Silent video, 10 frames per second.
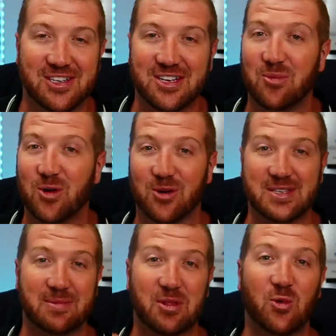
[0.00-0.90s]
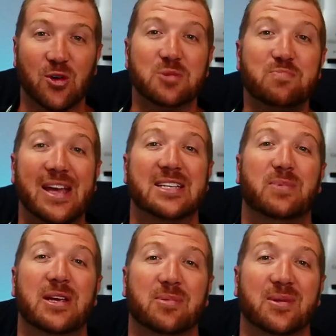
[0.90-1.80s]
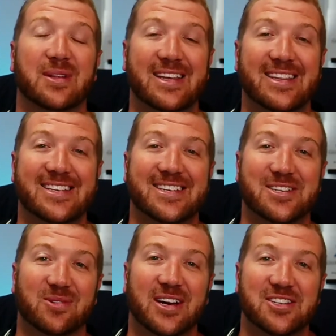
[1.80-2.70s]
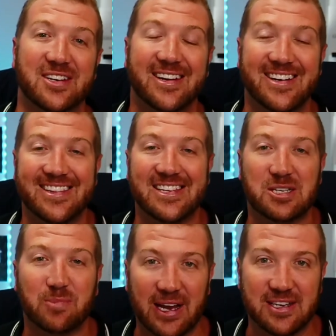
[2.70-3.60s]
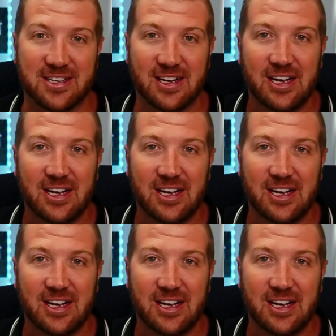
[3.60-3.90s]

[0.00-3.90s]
and I work with some of the world's best people in this situation and in this space.